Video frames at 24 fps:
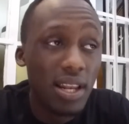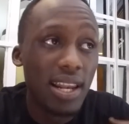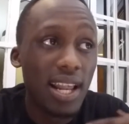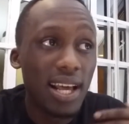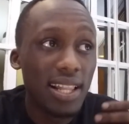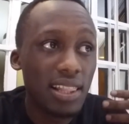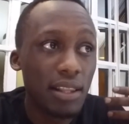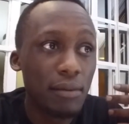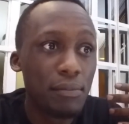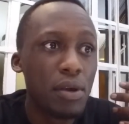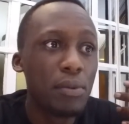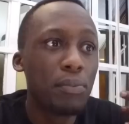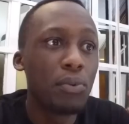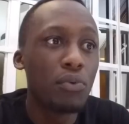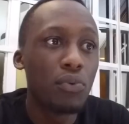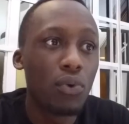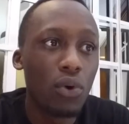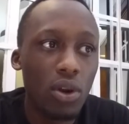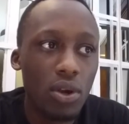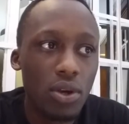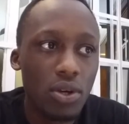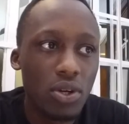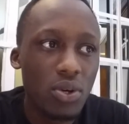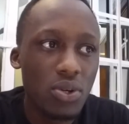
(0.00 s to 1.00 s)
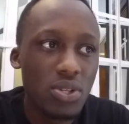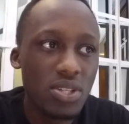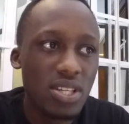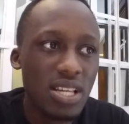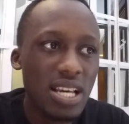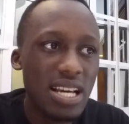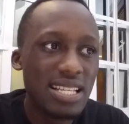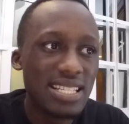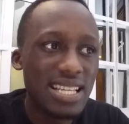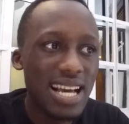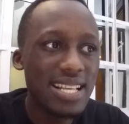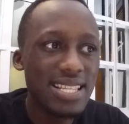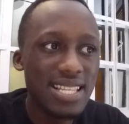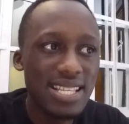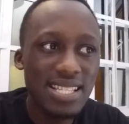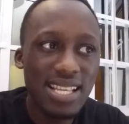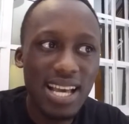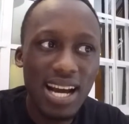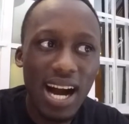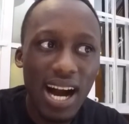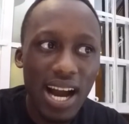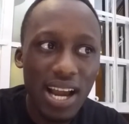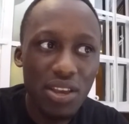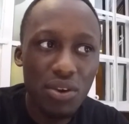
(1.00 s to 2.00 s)
Let the people follow you, because chances
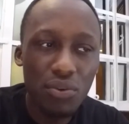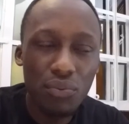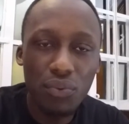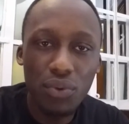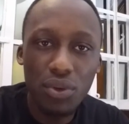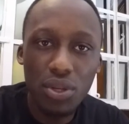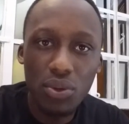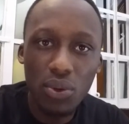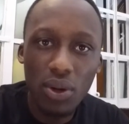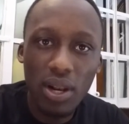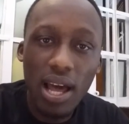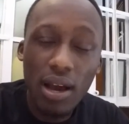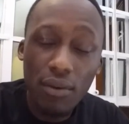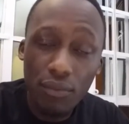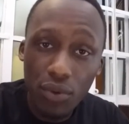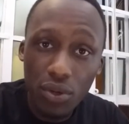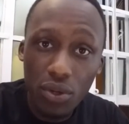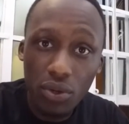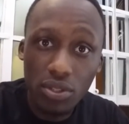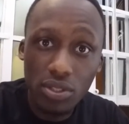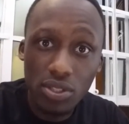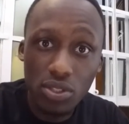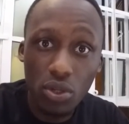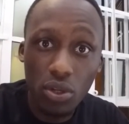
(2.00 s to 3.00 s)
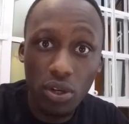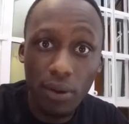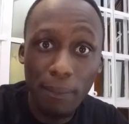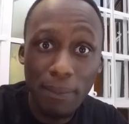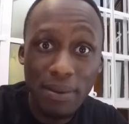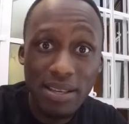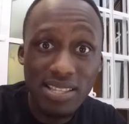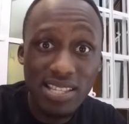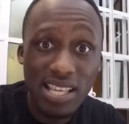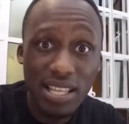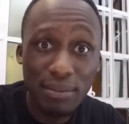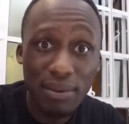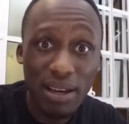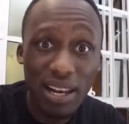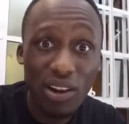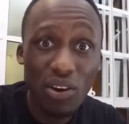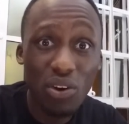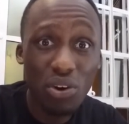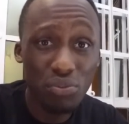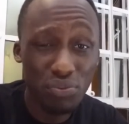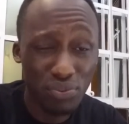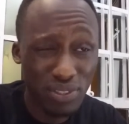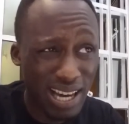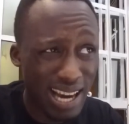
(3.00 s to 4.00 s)
are high your video, live video, is going to be seen by a
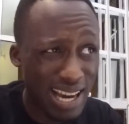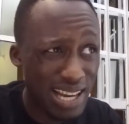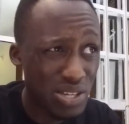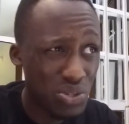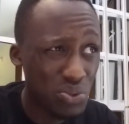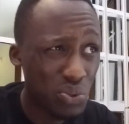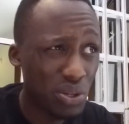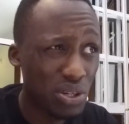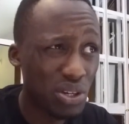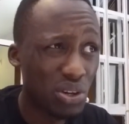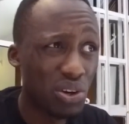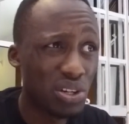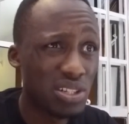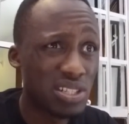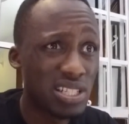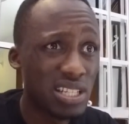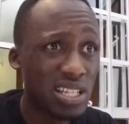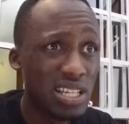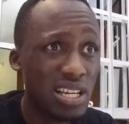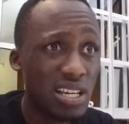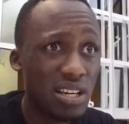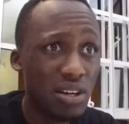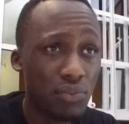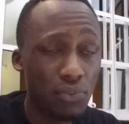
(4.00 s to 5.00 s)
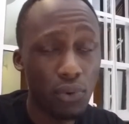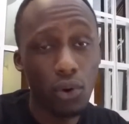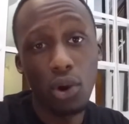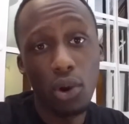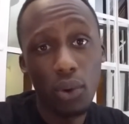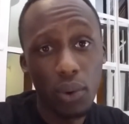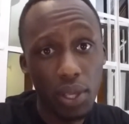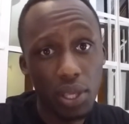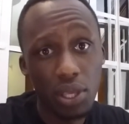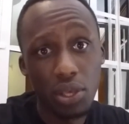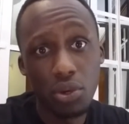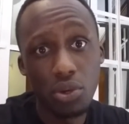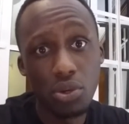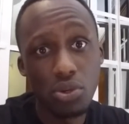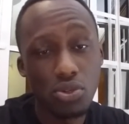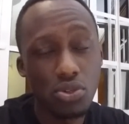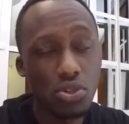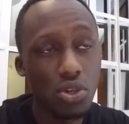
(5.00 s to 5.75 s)
lot of guys who are not following you.